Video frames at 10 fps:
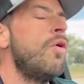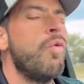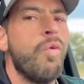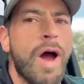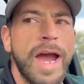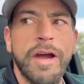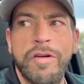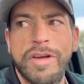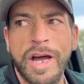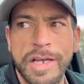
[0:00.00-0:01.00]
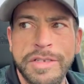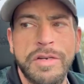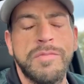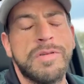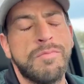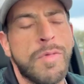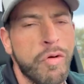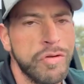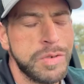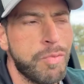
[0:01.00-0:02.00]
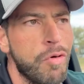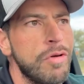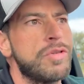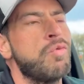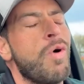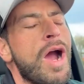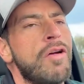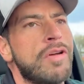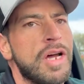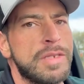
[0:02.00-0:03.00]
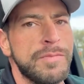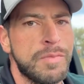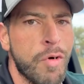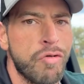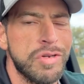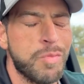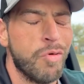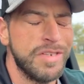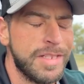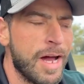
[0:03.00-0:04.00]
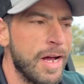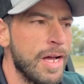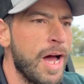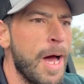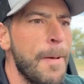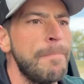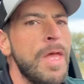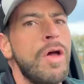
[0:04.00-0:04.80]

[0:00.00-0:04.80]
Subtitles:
Wired Kustoms Motorsports, wiredcustomsmotorsports.com,